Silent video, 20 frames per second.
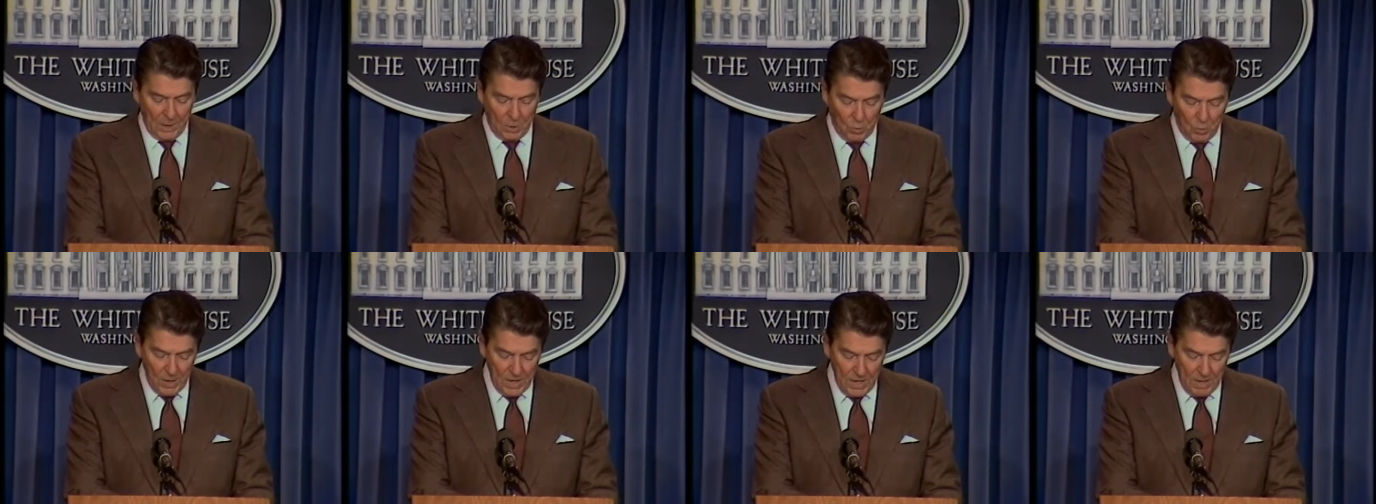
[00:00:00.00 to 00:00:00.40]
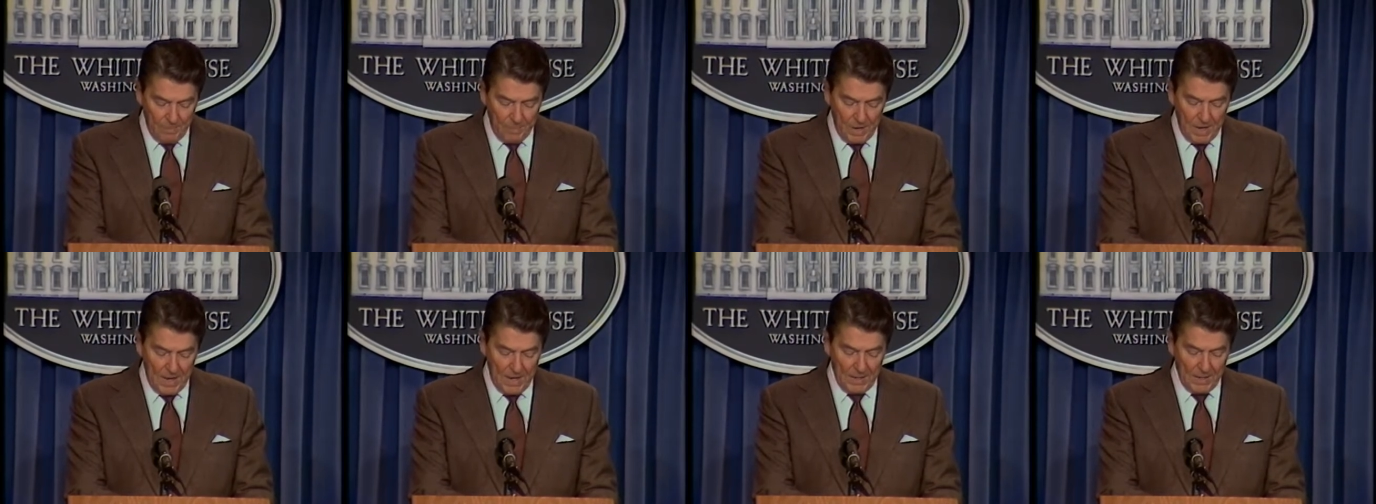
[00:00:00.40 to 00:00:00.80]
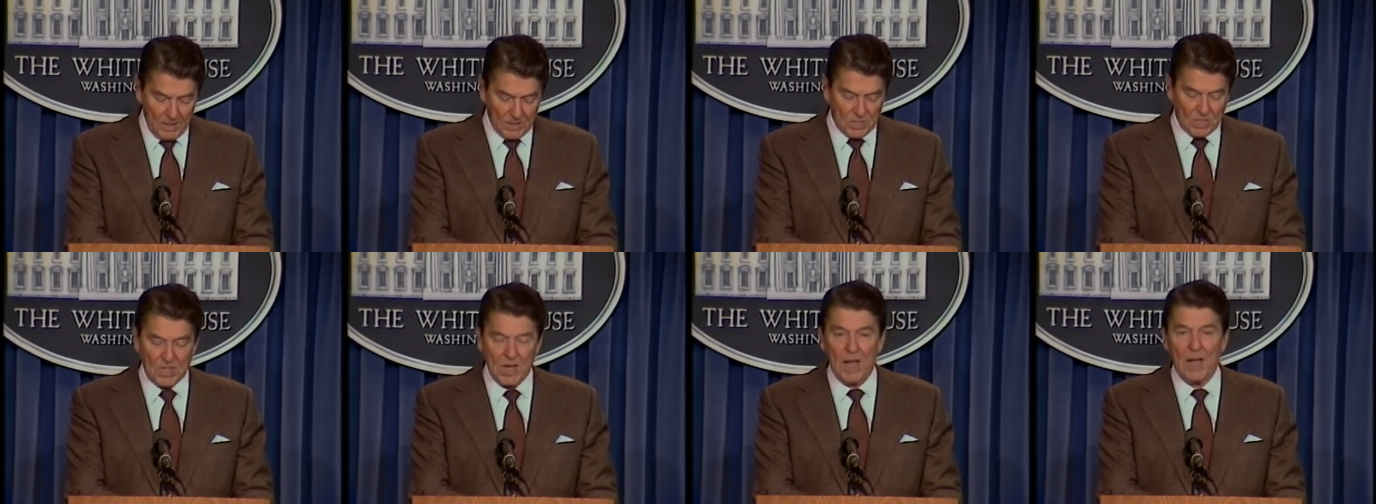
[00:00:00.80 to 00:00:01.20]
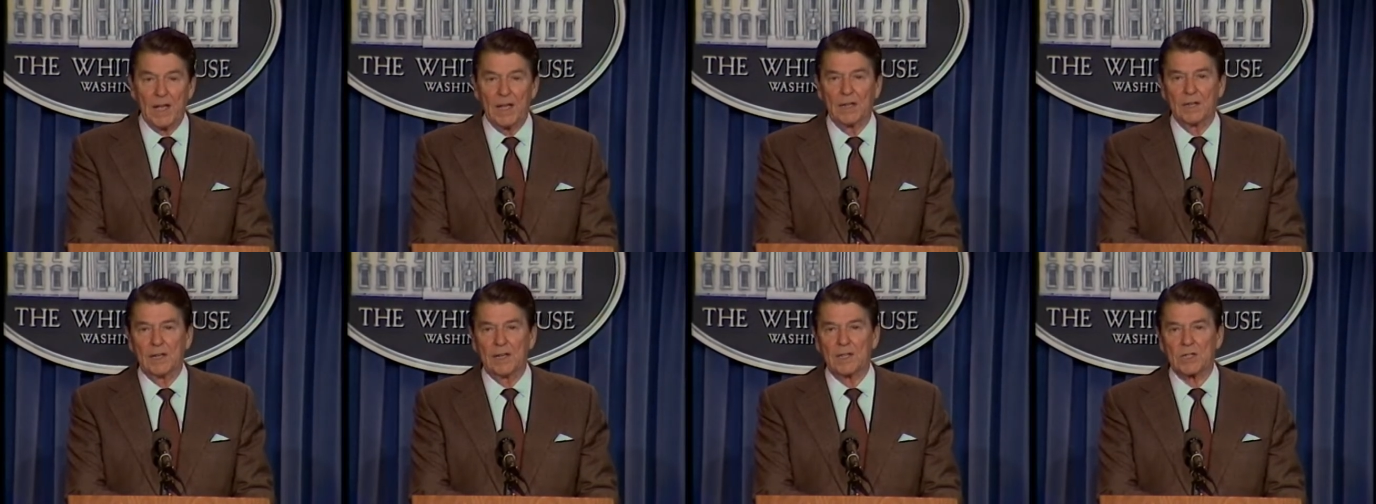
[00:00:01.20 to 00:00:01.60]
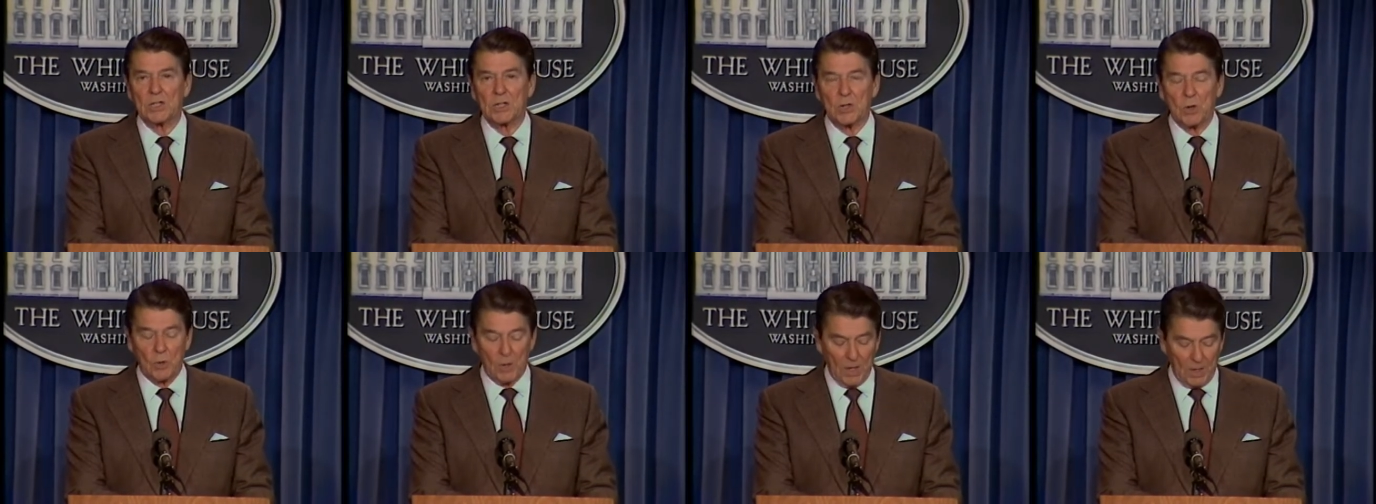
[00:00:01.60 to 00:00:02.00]
agreed upon and signed an
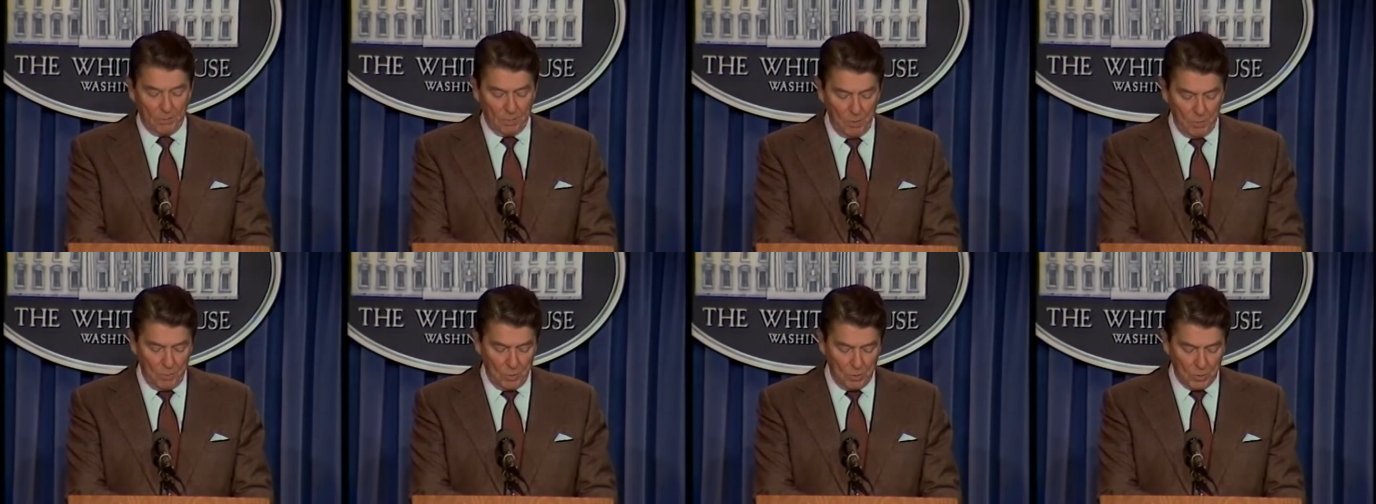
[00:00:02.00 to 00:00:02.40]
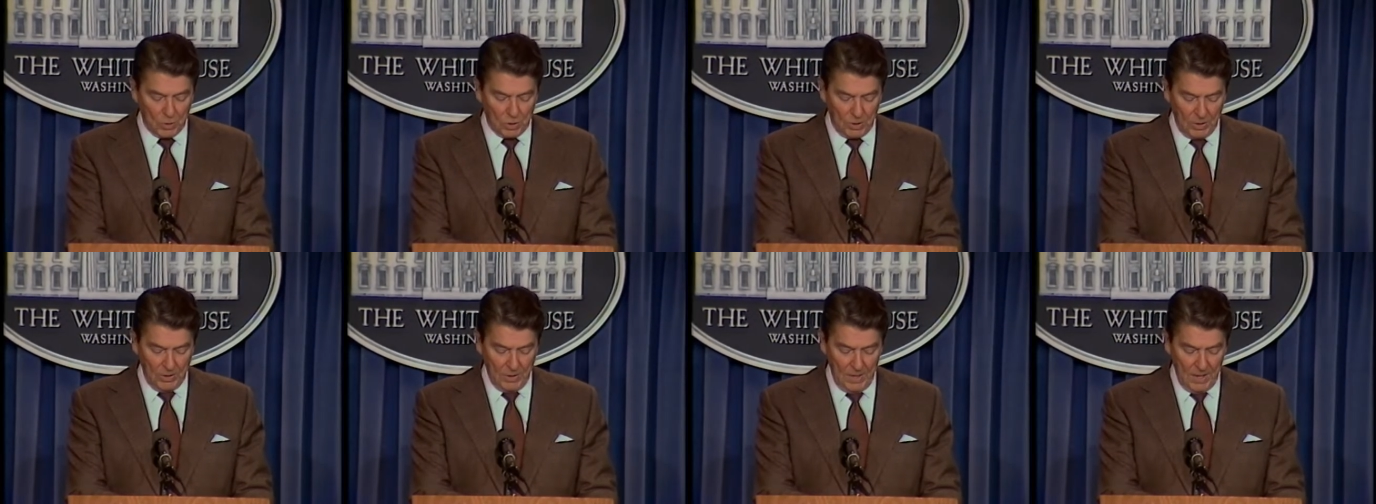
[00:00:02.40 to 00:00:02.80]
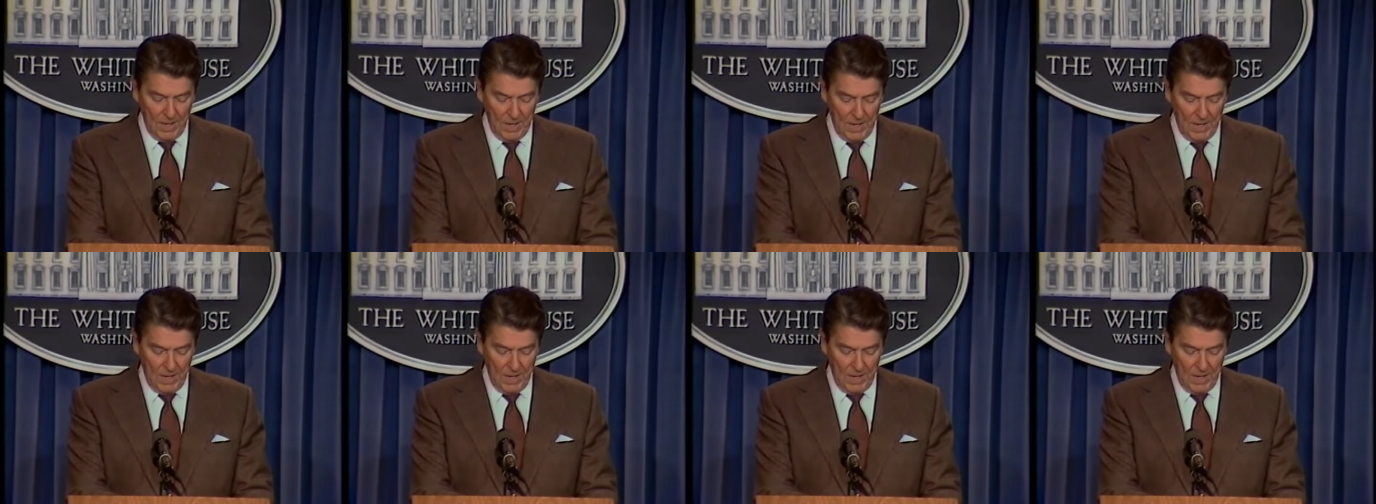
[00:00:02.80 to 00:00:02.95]
historic proposal